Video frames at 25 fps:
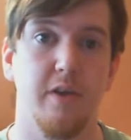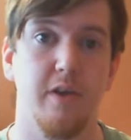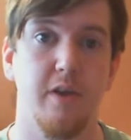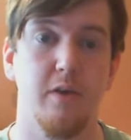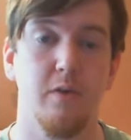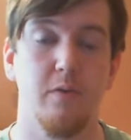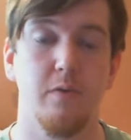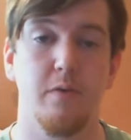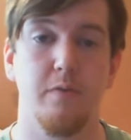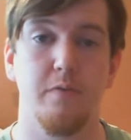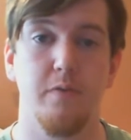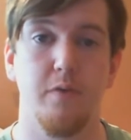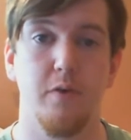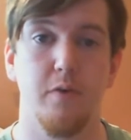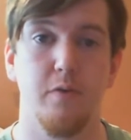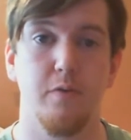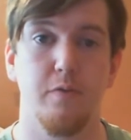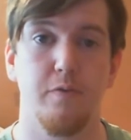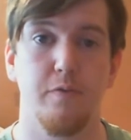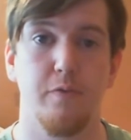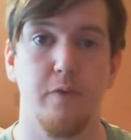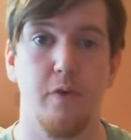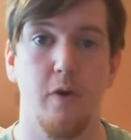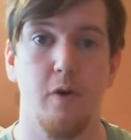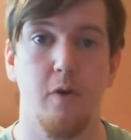ale review
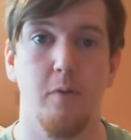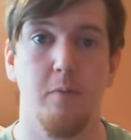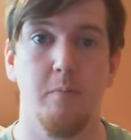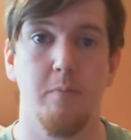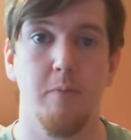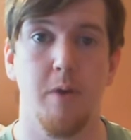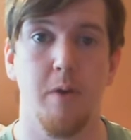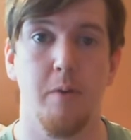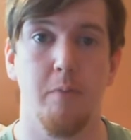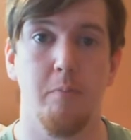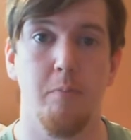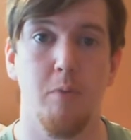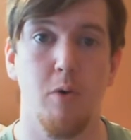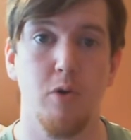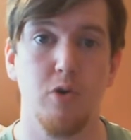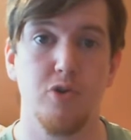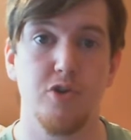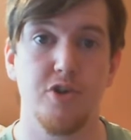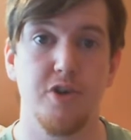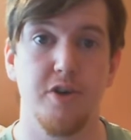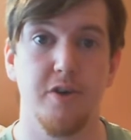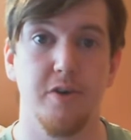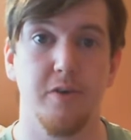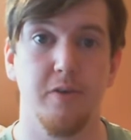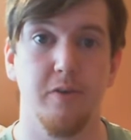from
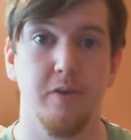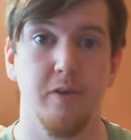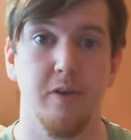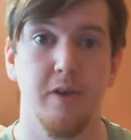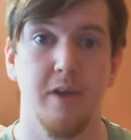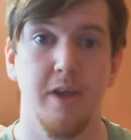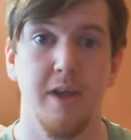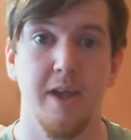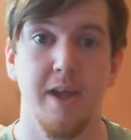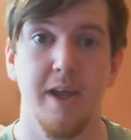Mosh Ale.